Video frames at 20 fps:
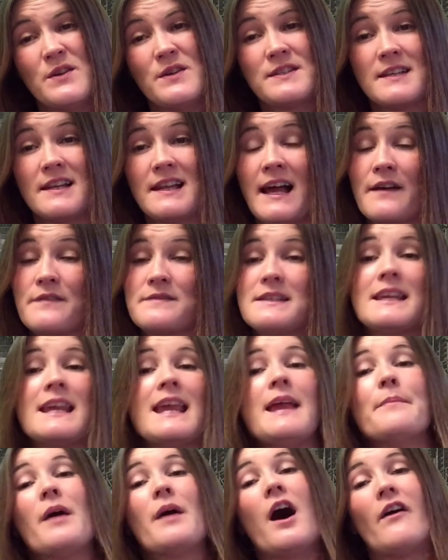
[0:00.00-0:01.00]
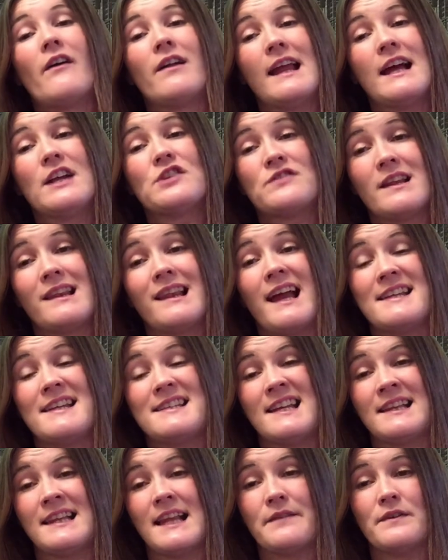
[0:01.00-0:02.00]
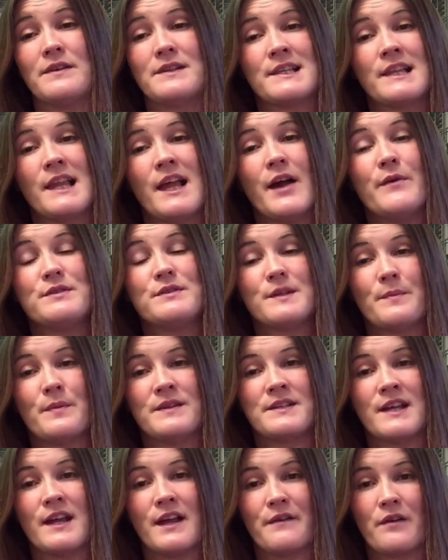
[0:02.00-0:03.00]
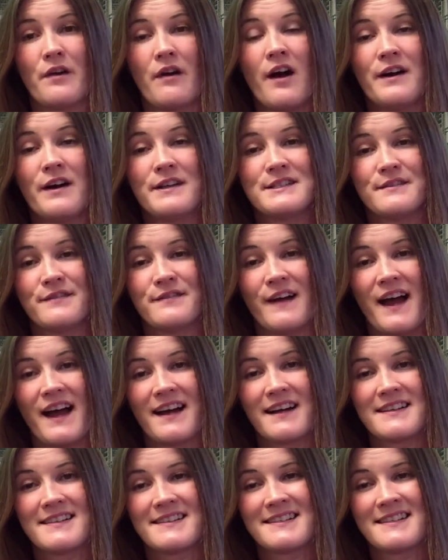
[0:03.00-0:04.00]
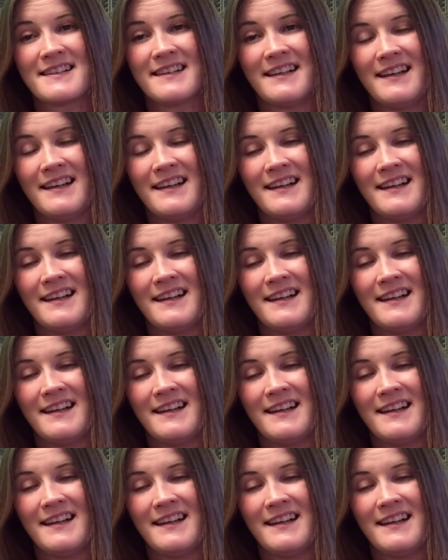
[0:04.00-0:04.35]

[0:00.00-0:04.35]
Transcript: still have to keep our electric lighting levels low to preserve our artefacts.